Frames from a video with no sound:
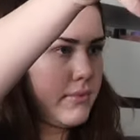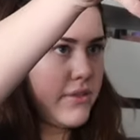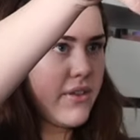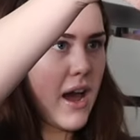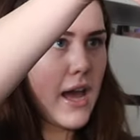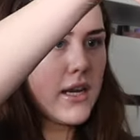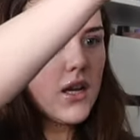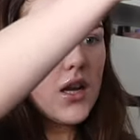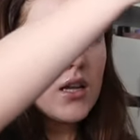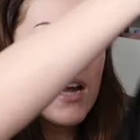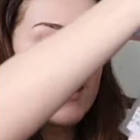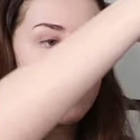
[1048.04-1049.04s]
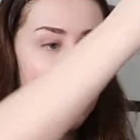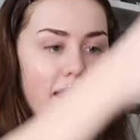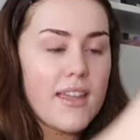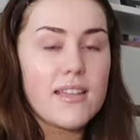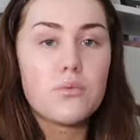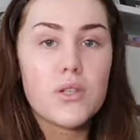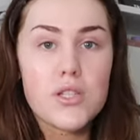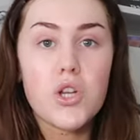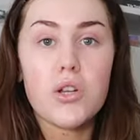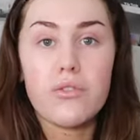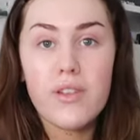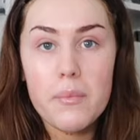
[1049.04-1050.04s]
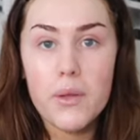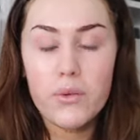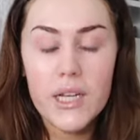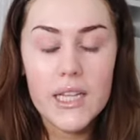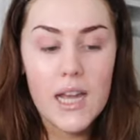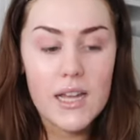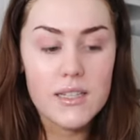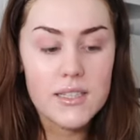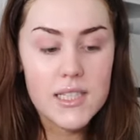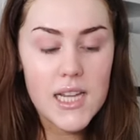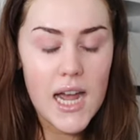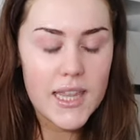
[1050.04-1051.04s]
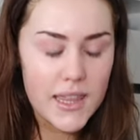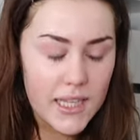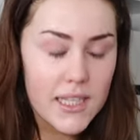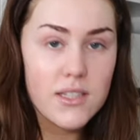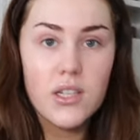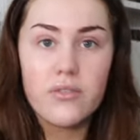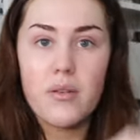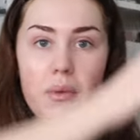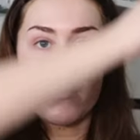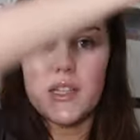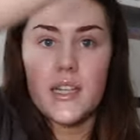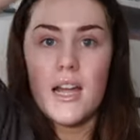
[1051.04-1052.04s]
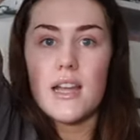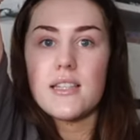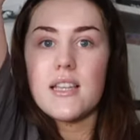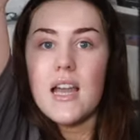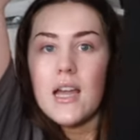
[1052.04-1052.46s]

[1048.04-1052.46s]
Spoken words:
be fine. I think this is gonna fit me really nice. I think it's gonna fit me really nice.